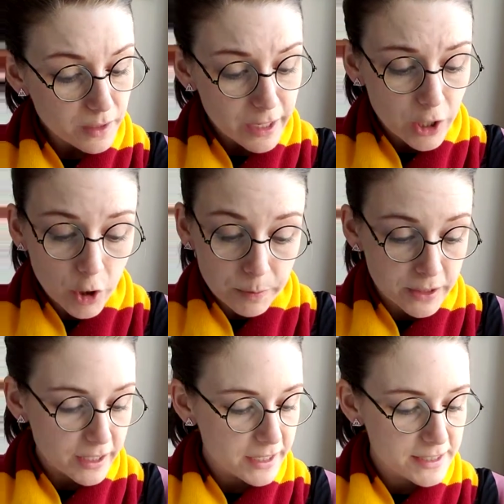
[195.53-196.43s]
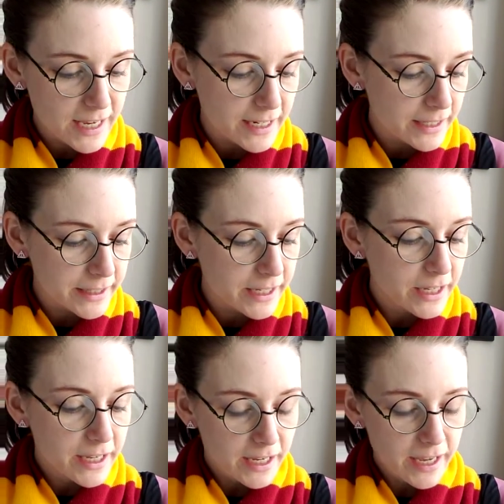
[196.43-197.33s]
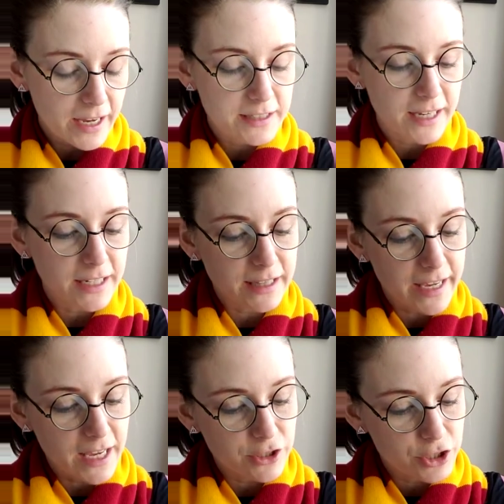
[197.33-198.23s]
He opened it excitedly and